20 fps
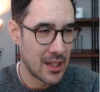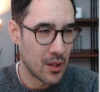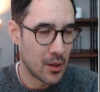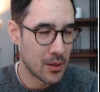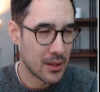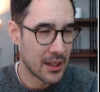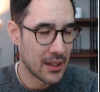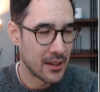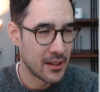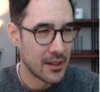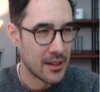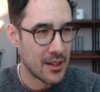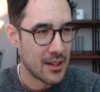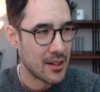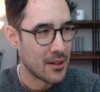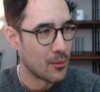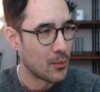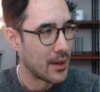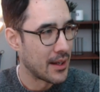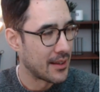longer,
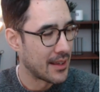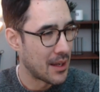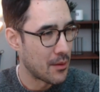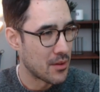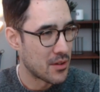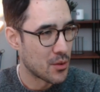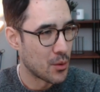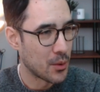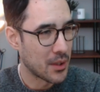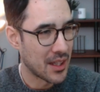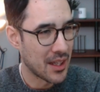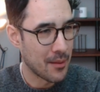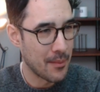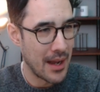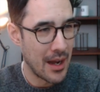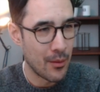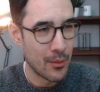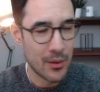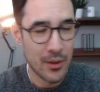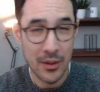when they were talking
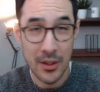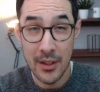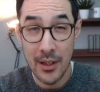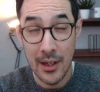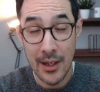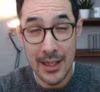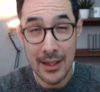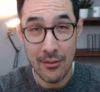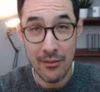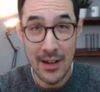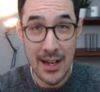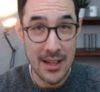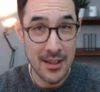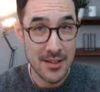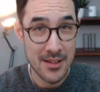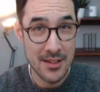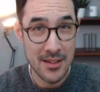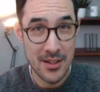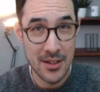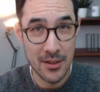about we're not going to hike
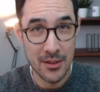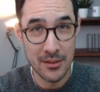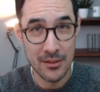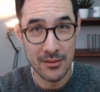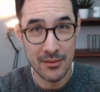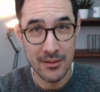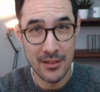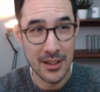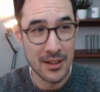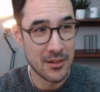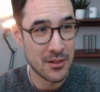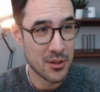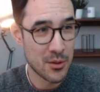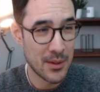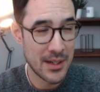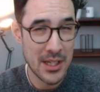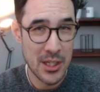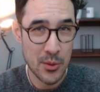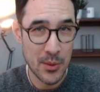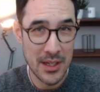rates until you know
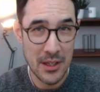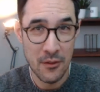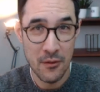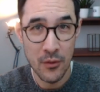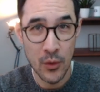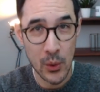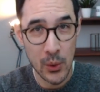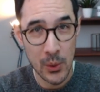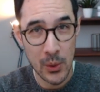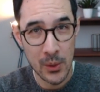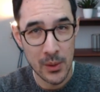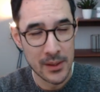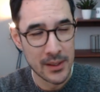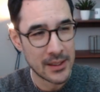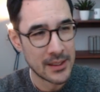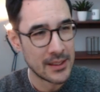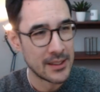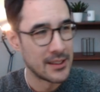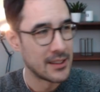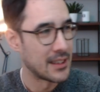2024,
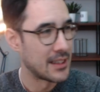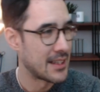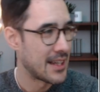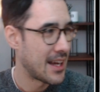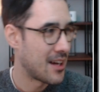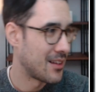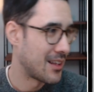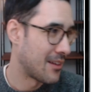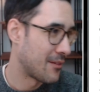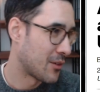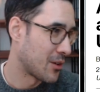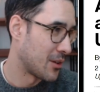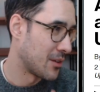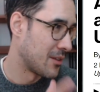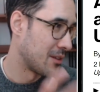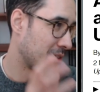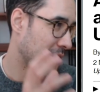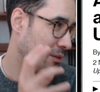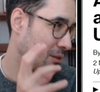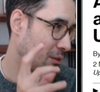and now they've
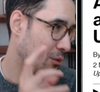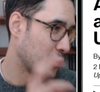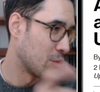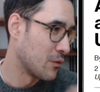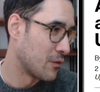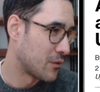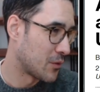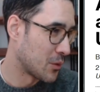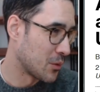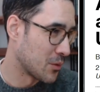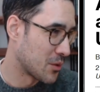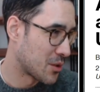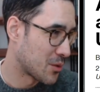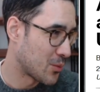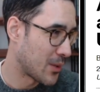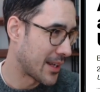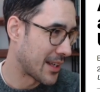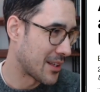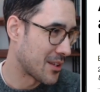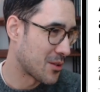gone all full
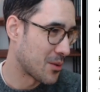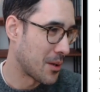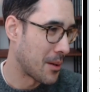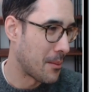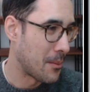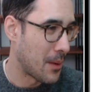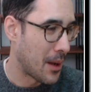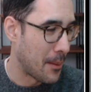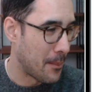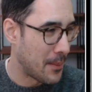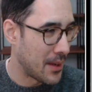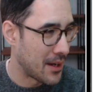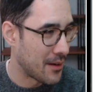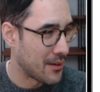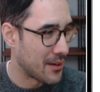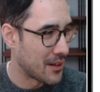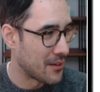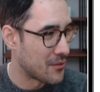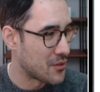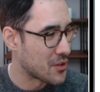swing to a, a
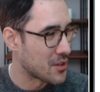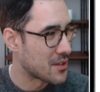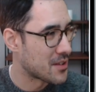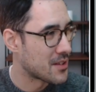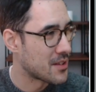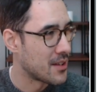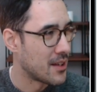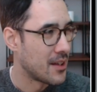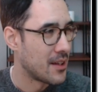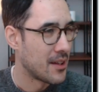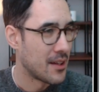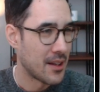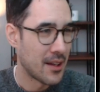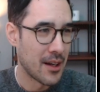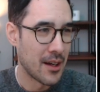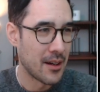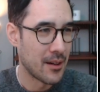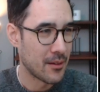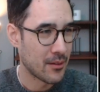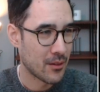period of just
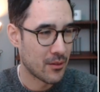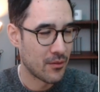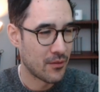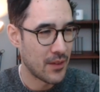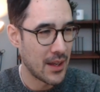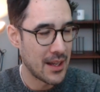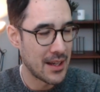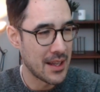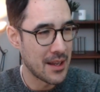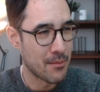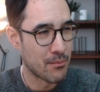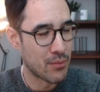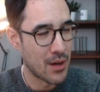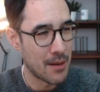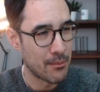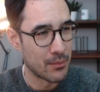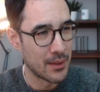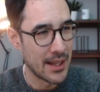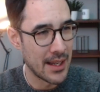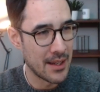uh, fairly
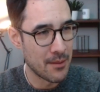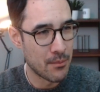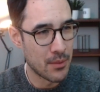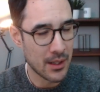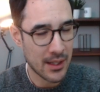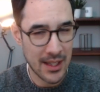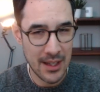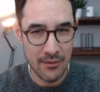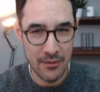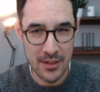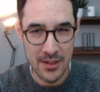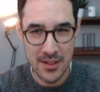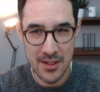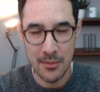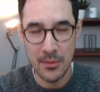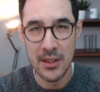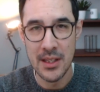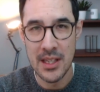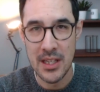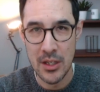abruptly, but given
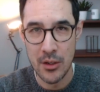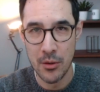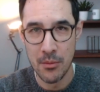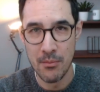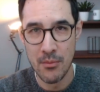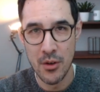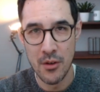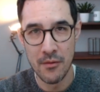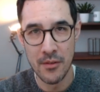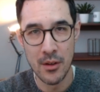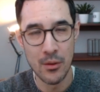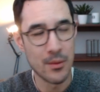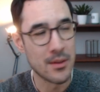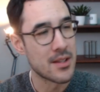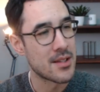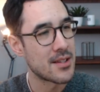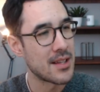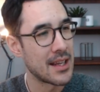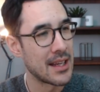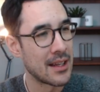some of the yield move that
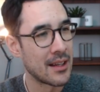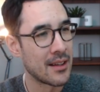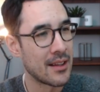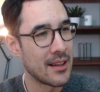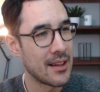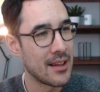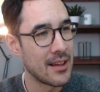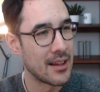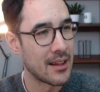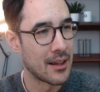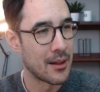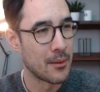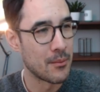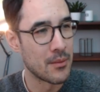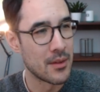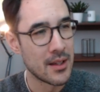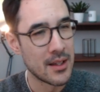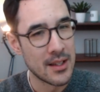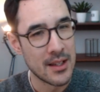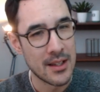we've seen, um,